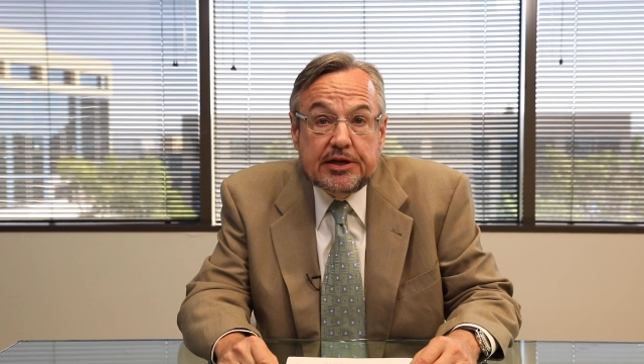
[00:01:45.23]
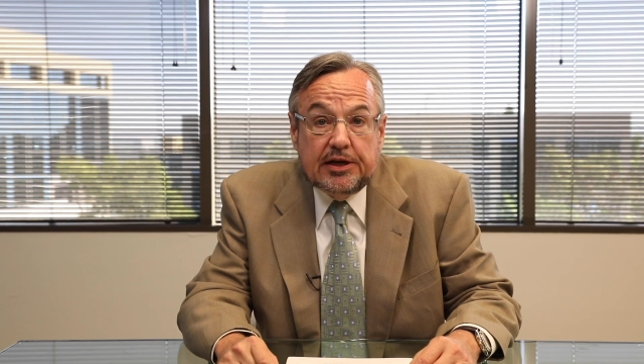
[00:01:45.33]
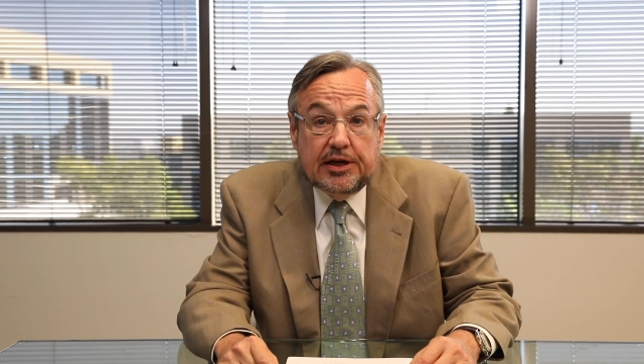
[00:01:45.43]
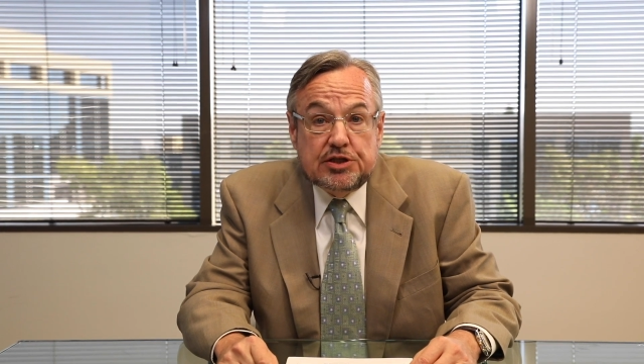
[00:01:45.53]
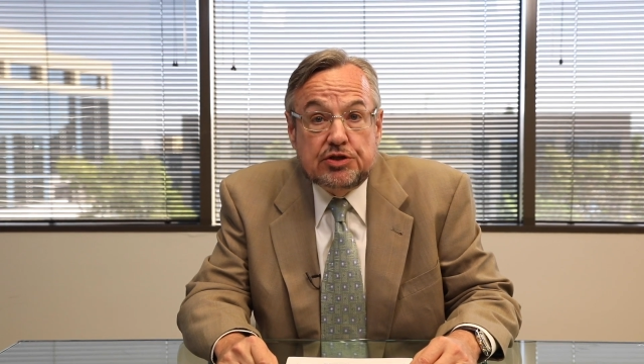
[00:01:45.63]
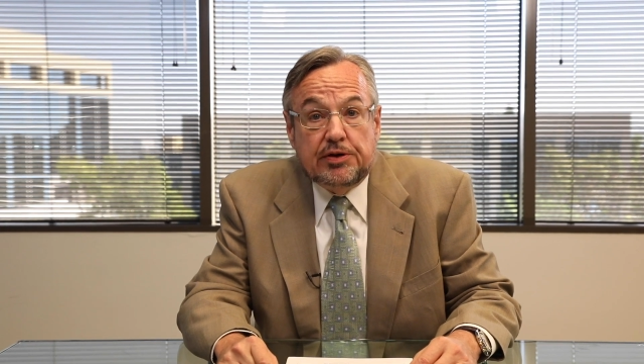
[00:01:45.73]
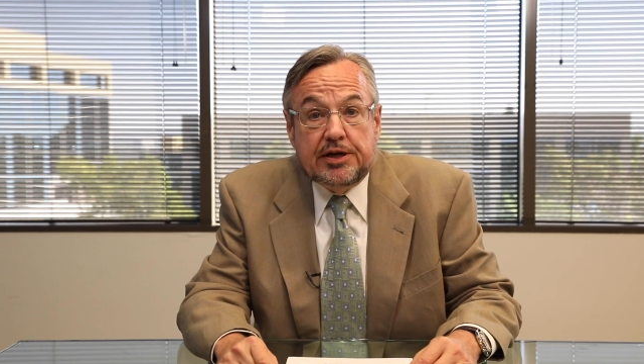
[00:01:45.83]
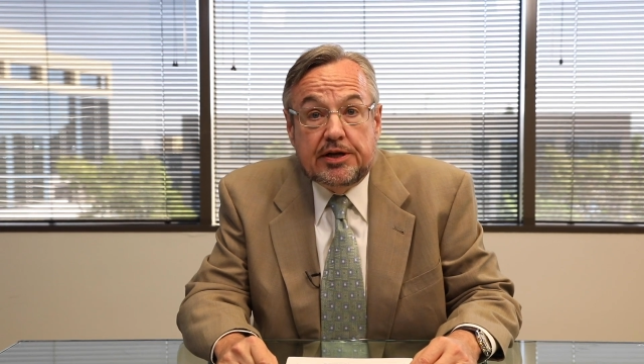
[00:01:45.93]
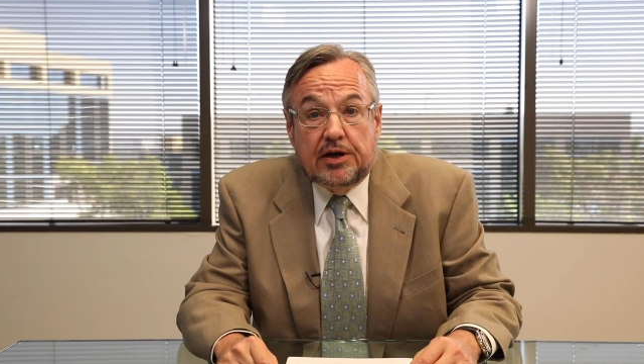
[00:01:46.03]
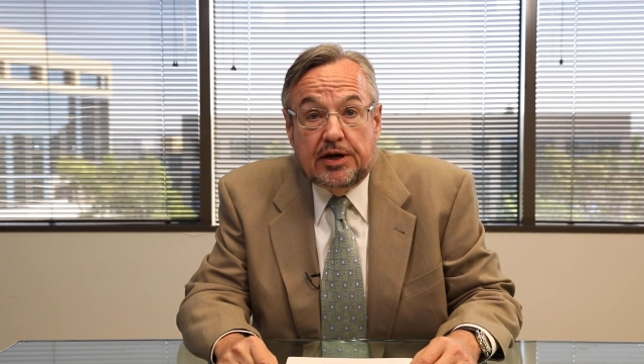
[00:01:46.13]

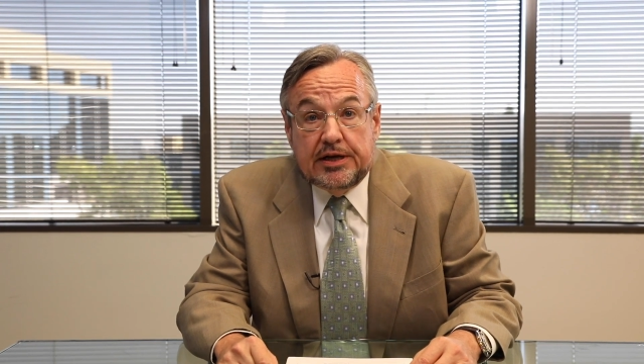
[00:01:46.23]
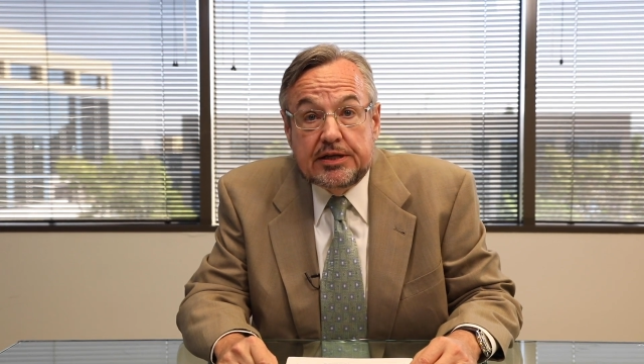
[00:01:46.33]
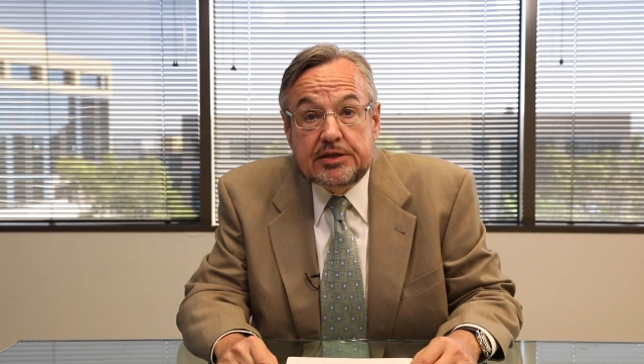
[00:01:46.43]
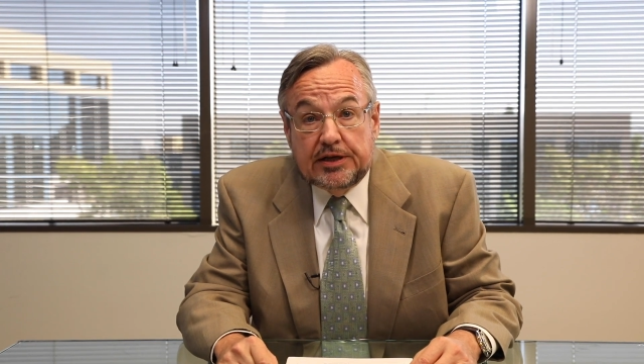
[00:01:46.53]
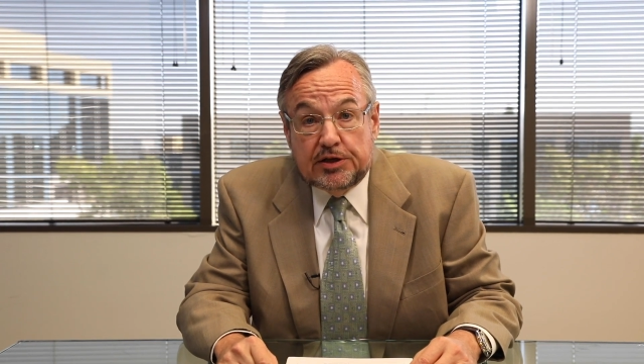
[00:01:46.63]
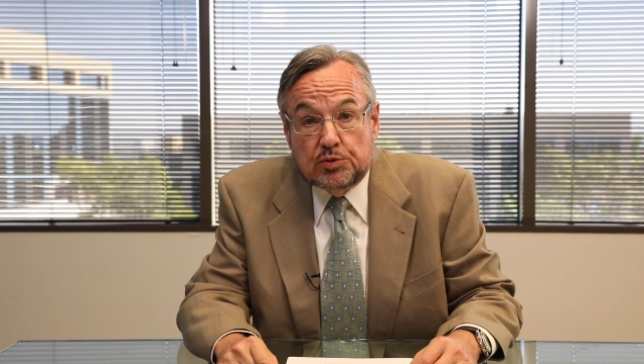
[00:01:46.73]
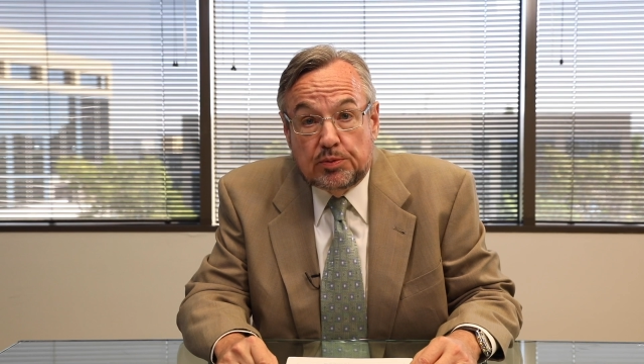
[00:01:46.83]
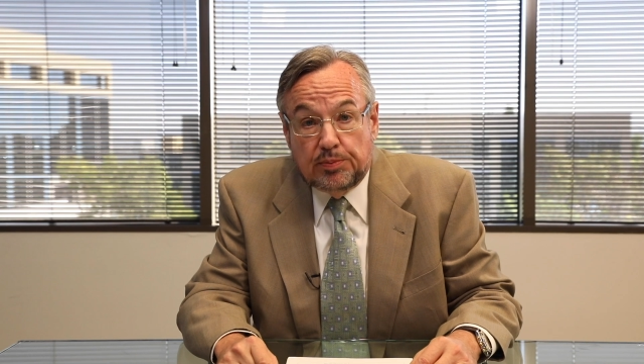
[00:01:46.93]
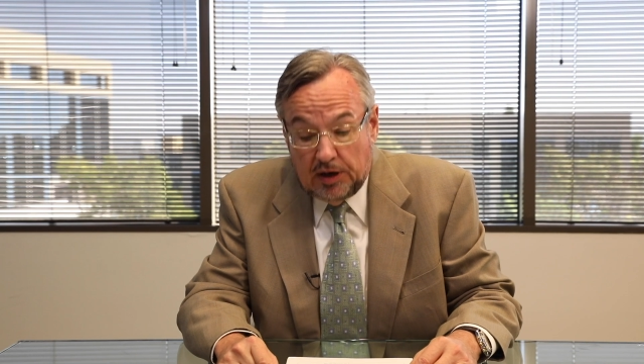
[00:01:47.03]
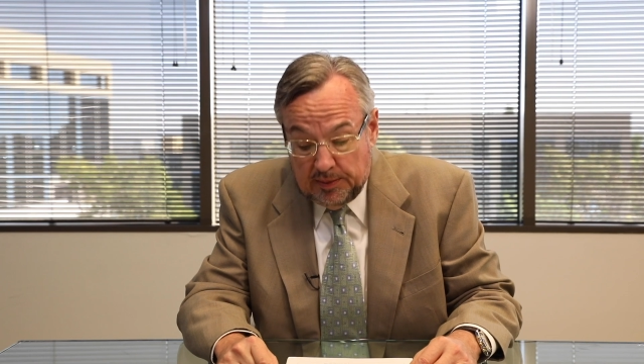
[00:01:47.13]
concentrated on
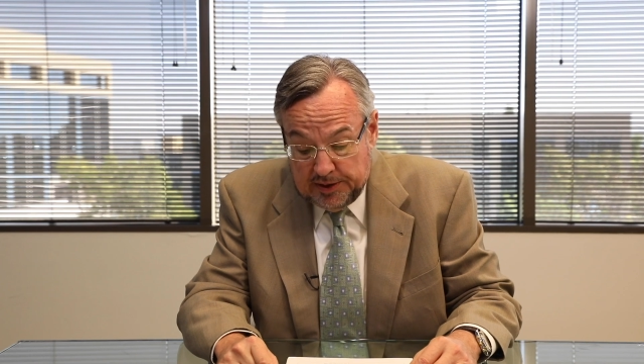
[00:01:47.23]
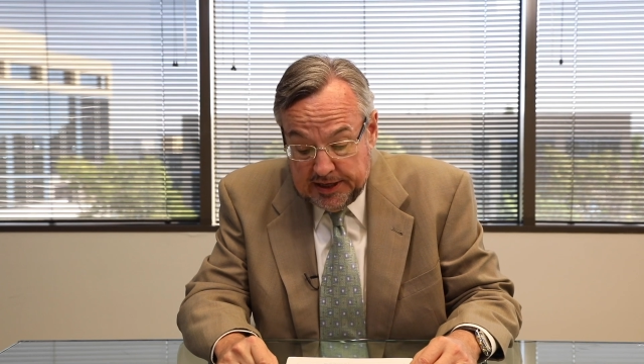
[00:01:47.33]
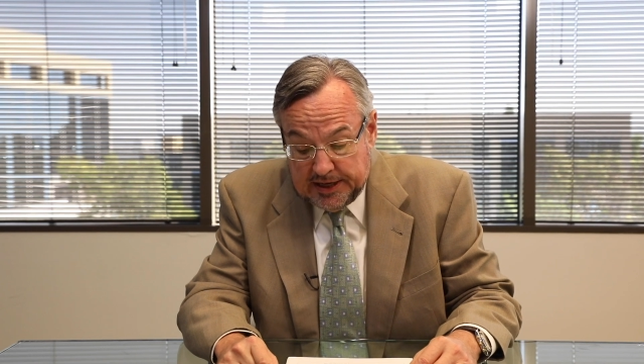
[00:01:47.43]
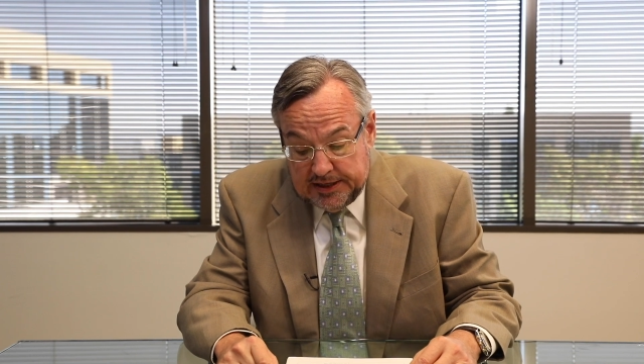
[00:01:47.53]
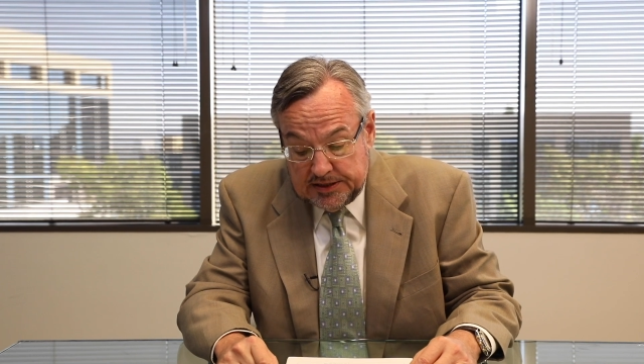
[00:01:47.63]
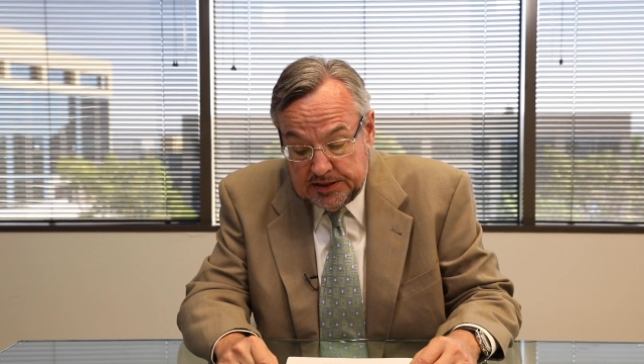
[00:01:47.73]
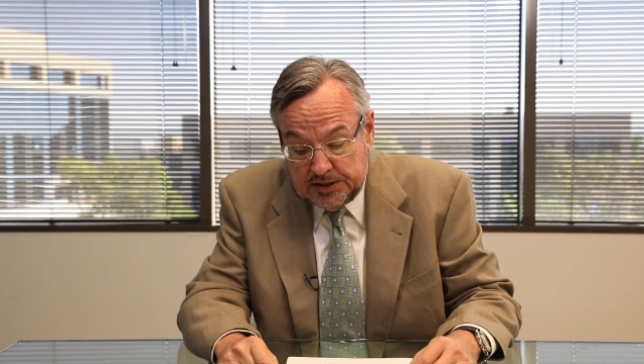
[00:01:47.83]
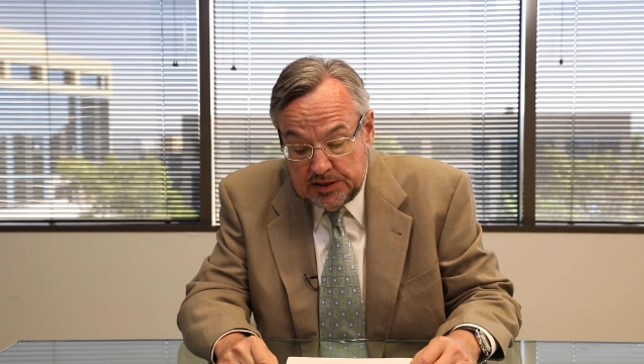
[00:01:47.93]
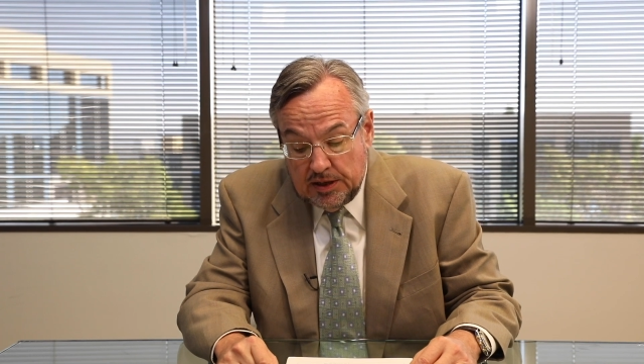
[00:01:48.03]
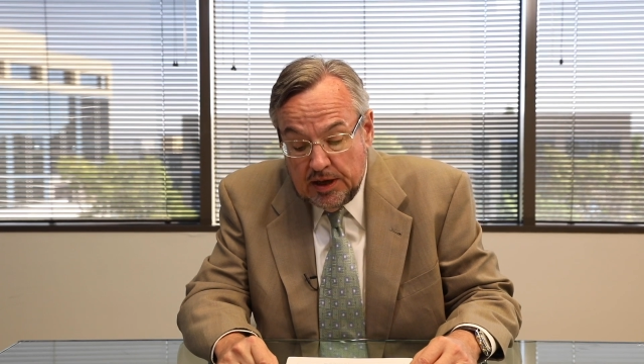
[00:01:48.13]
intellectual property
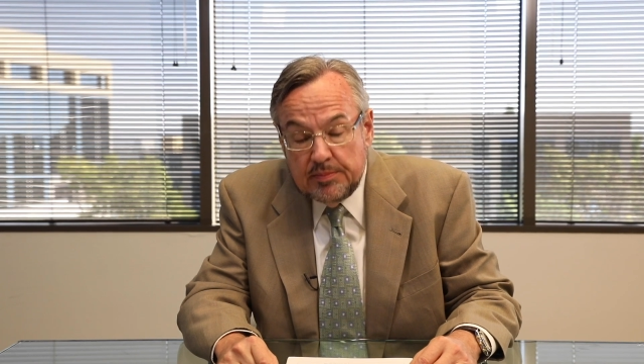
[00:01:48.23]
cases,